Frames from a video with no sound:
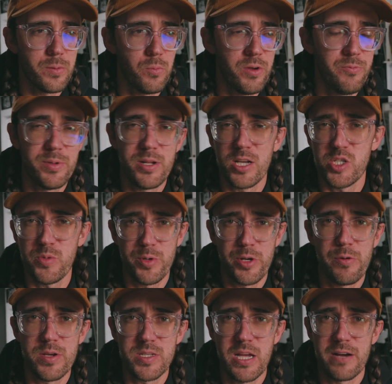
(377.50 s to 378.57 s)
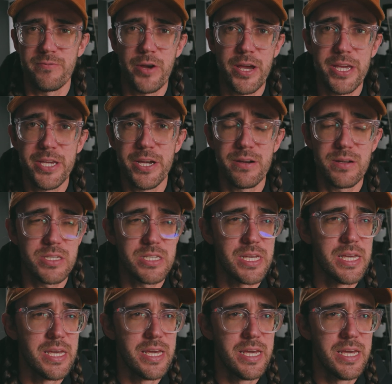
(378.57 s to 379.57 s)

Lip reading: we've been entrepreneurs now for 8 years,